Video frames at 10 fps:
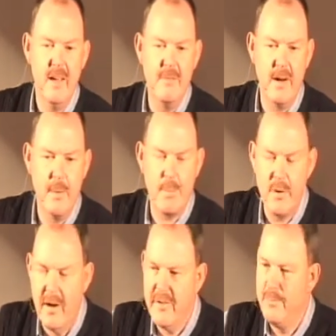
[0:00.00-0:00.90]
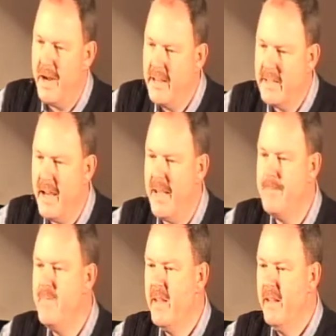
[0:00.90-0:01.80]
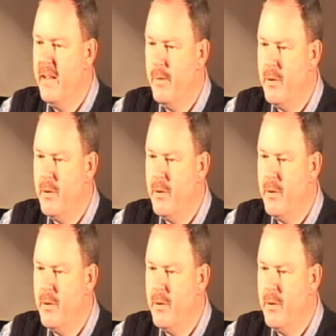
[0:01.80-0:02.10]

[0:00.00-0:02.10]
I'm very proud of my time uh,